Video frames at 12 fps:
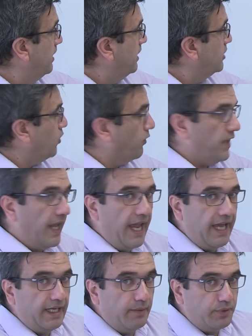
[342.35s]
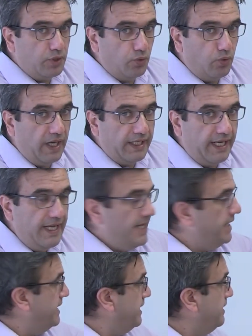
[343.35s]
So they add up to
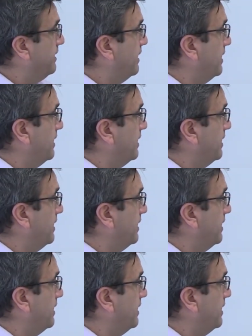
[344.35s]
180.